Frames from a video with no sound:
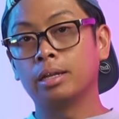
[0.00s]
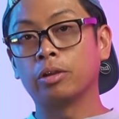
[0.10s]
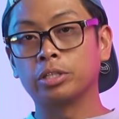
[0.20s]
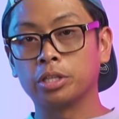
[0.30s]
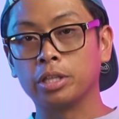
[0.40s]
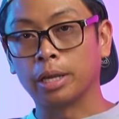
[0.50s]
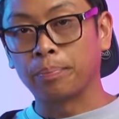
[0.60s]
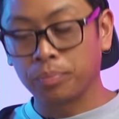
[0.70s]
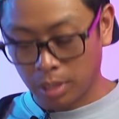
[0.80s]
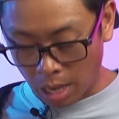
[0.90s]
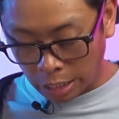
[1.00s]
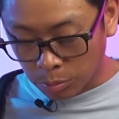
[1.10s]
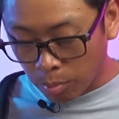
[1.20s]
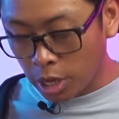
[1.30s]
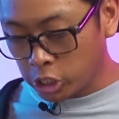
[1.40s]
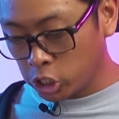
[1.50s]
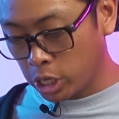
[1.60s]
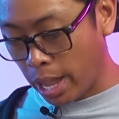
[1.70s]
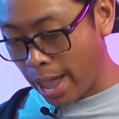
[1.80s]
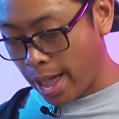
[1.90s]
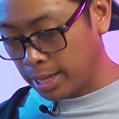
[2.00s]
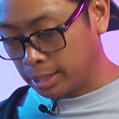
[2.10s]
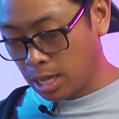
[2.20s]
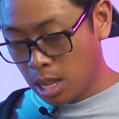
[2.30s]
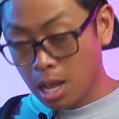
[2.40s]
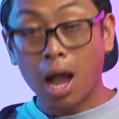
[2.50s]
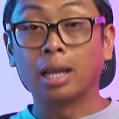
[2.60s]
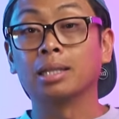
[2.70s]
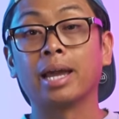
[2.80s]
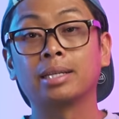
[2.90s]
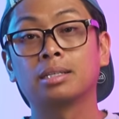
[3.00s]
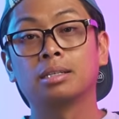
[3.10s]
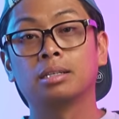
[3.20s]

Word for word: Now here's the thing, as much as I liked